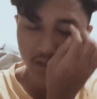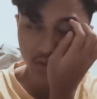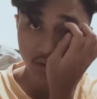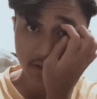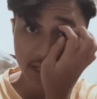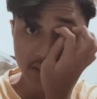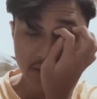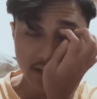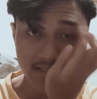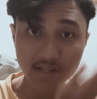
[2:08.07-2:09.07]
So the
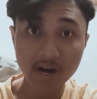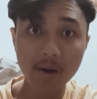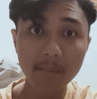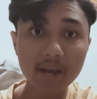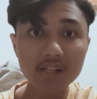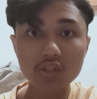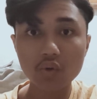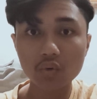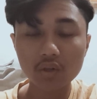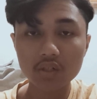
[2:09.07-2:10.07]
answer is there are many
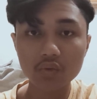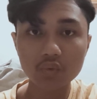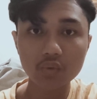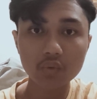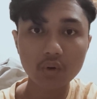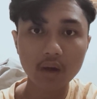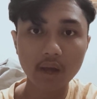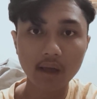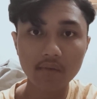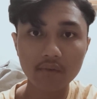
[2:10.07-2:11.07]
scholars who
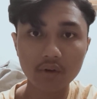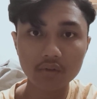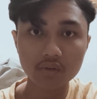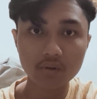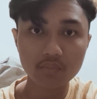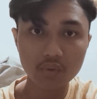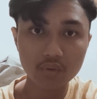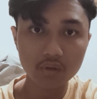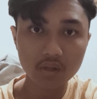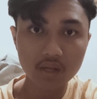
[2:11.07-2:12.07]
have contributed